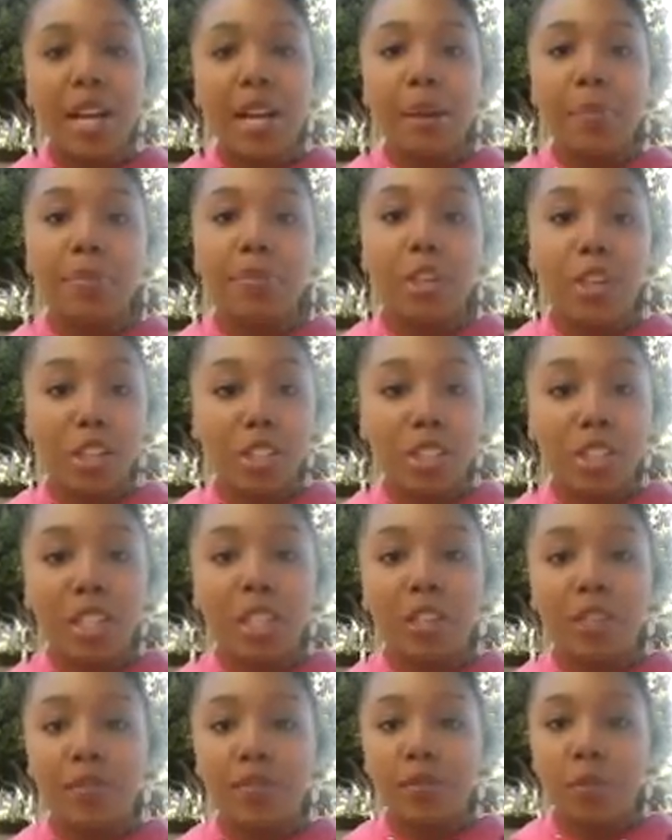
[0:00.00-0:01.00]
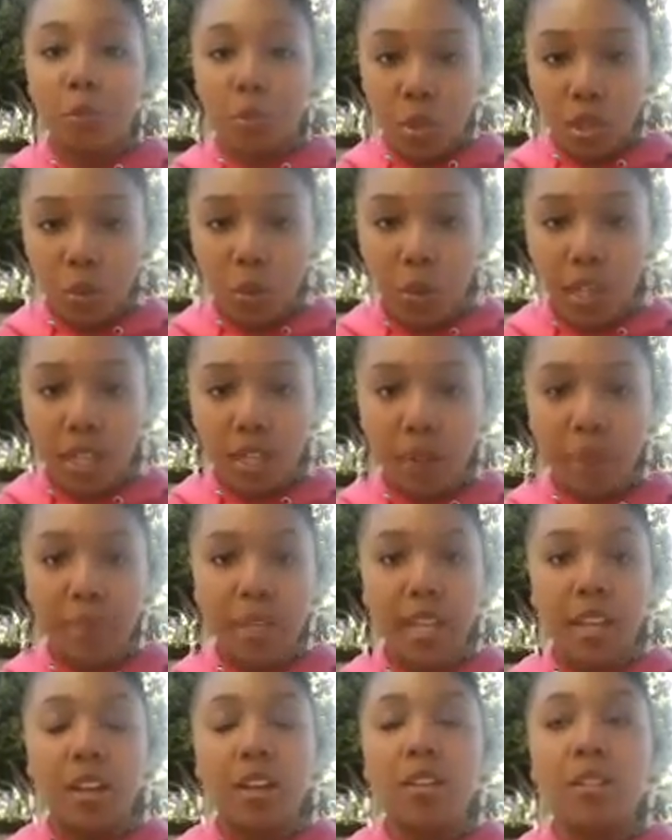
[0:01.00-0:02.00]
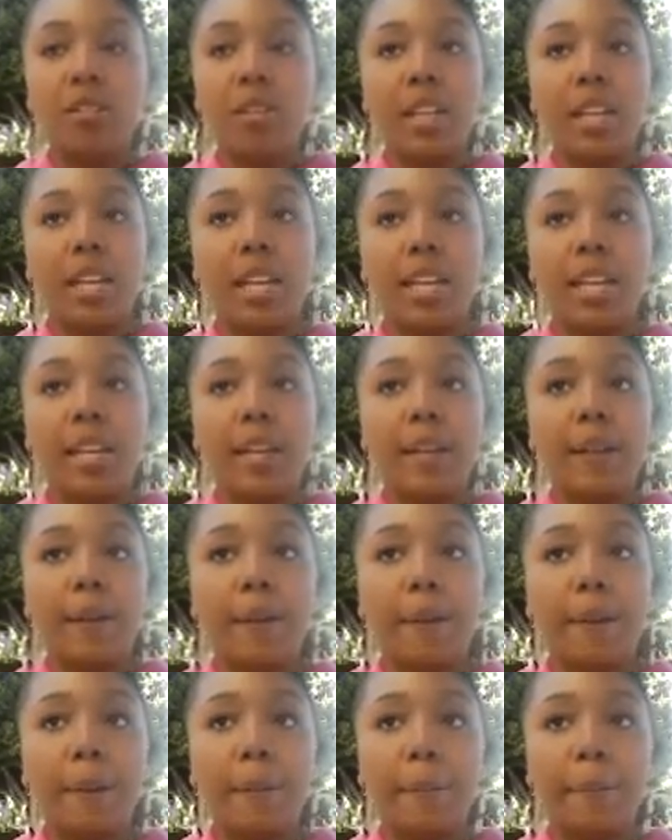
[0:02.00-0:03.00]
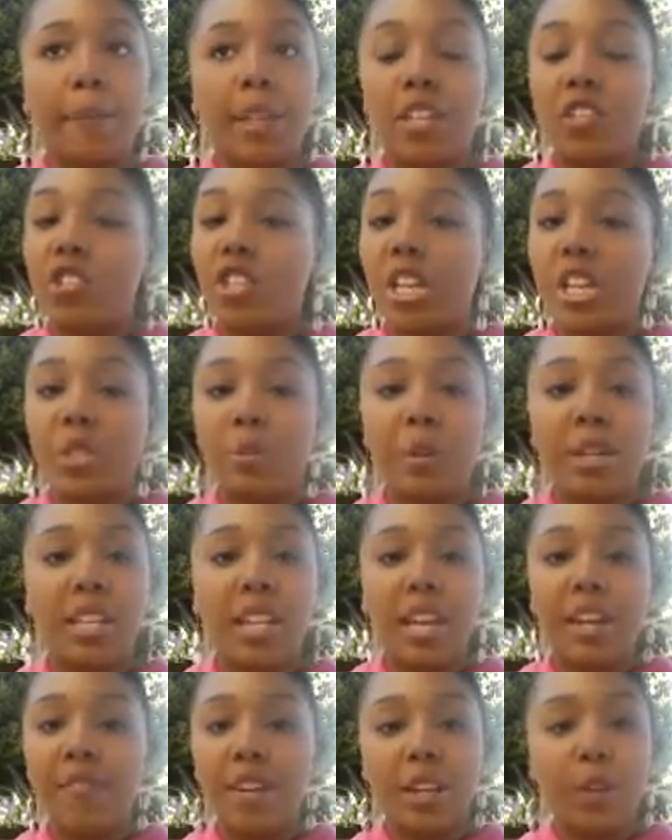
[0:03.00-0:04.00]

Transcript: I'm currently in, with Wake Up Now, and um, it's changed my life.